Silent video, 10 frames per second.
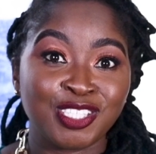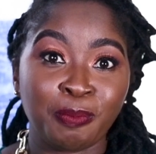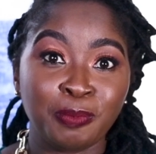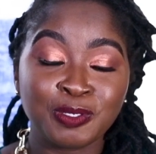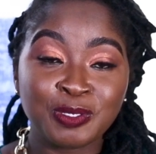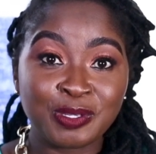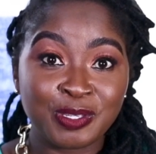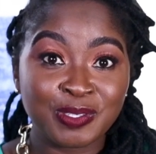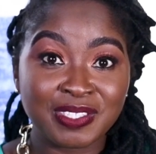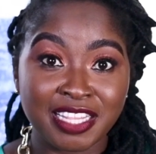supposed to
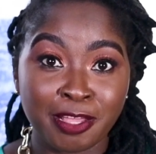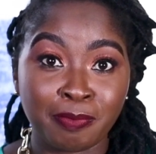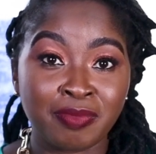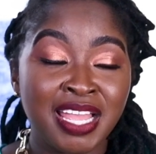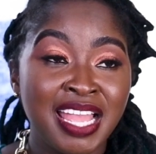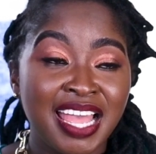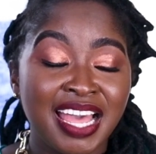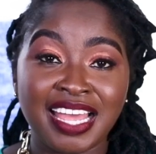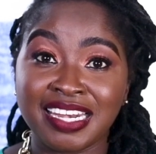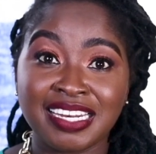use them
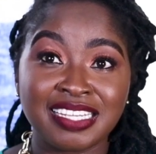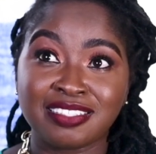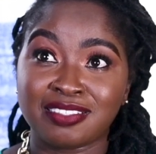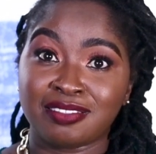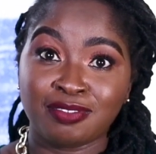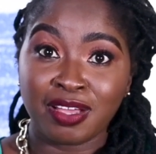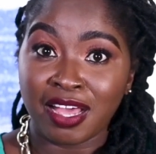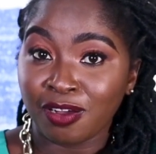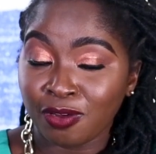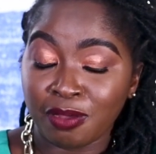unless
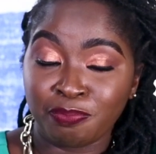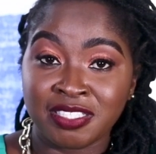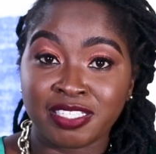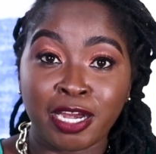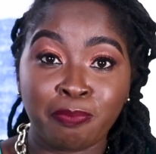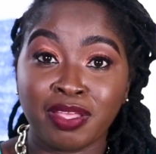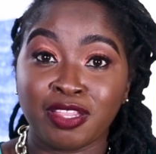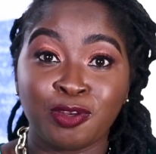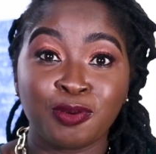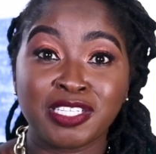prescribed by
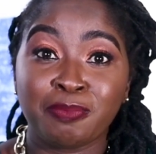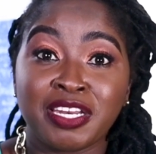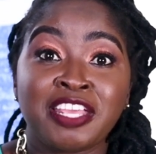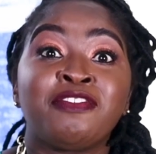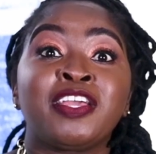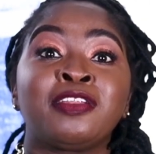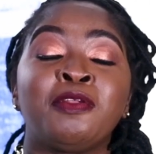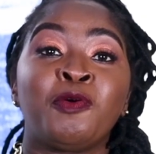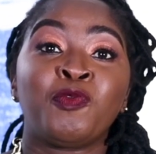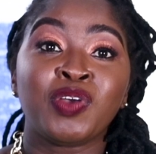the doctor. But even
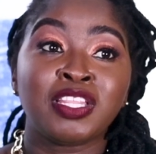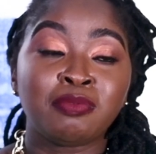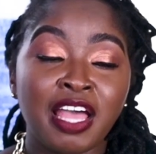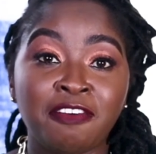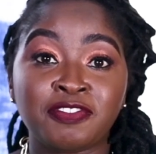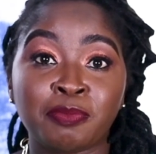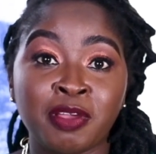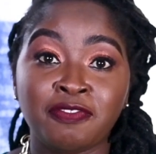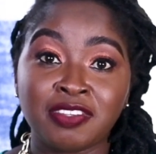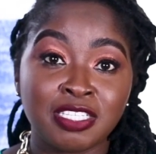after
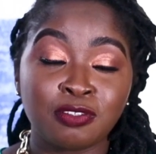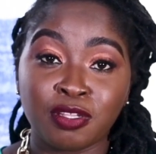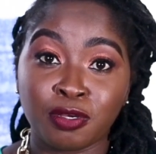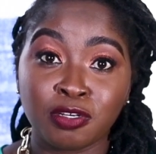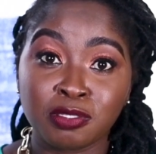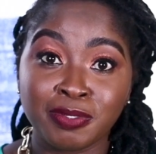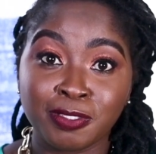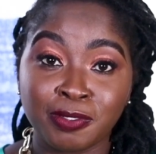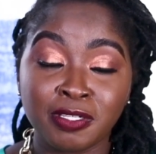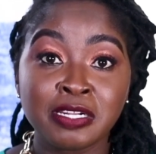my visit to the
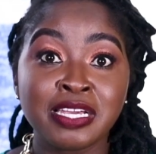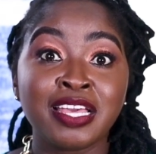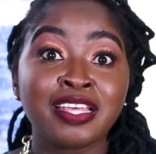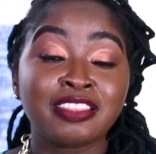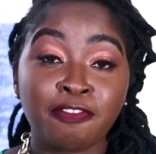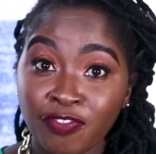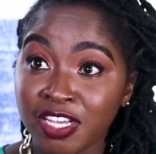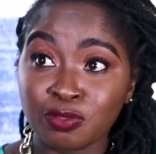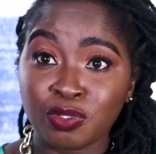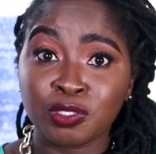hospital, the
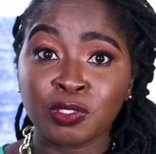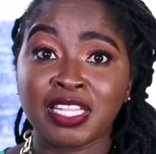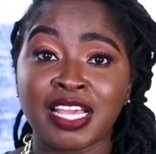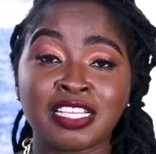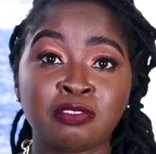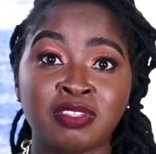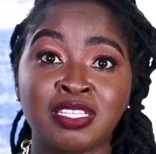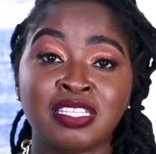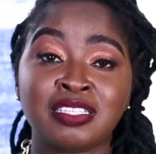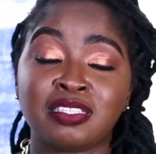first question they asked
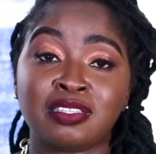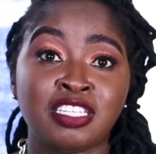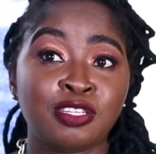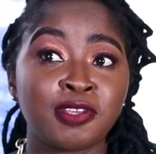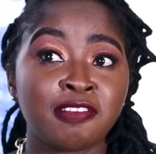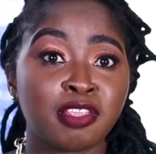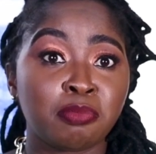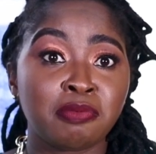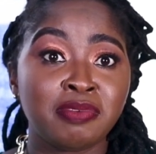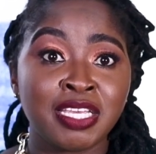me is, did you give the
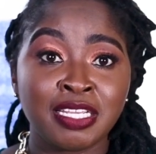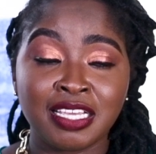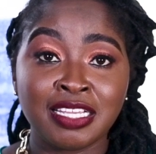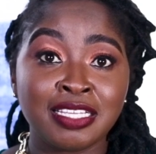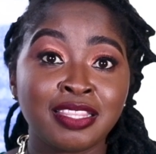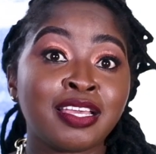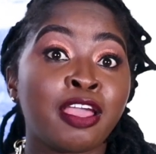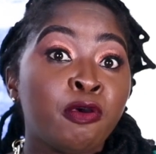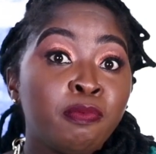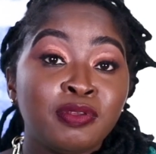baby anything?
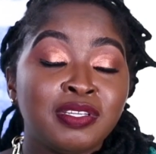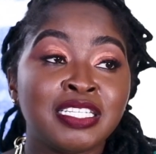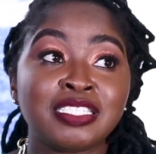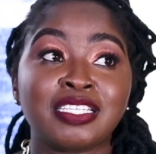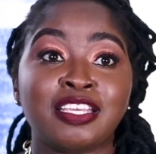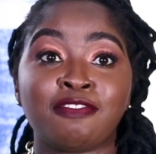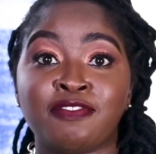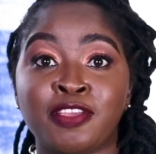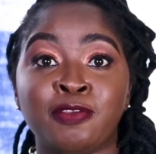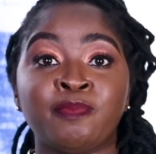I hope you didn't
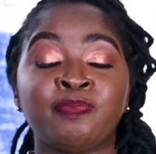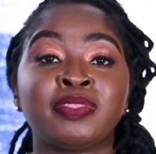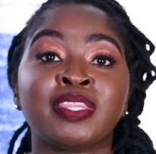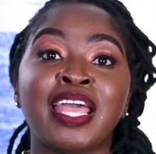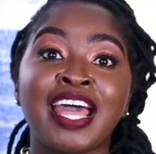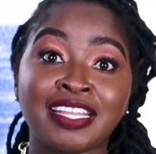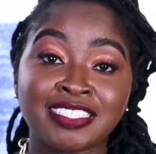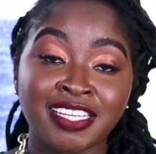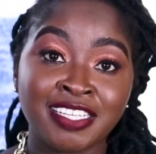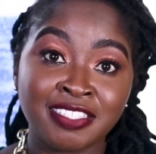give him
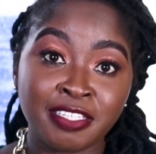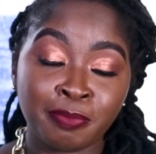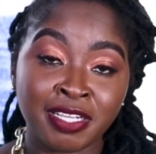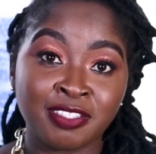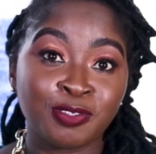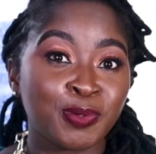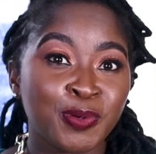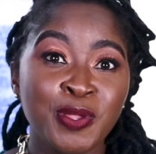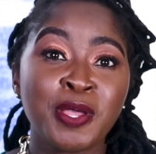antihistamines. So